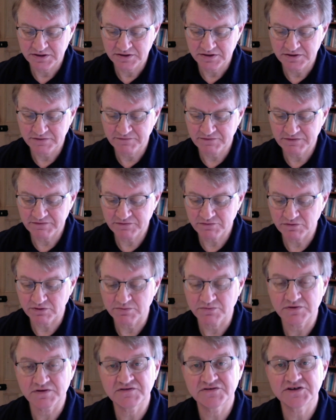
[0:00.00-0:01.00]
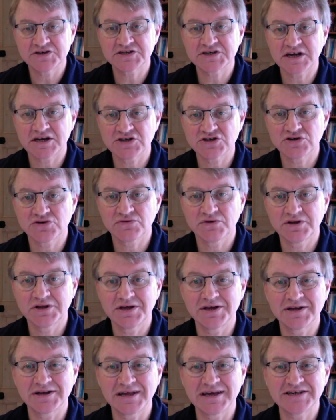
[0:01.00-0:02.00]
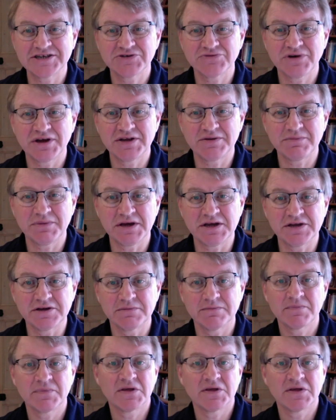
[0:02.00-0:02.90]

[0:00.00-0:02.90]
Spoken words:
The fifth one we've discussed already, less red meat.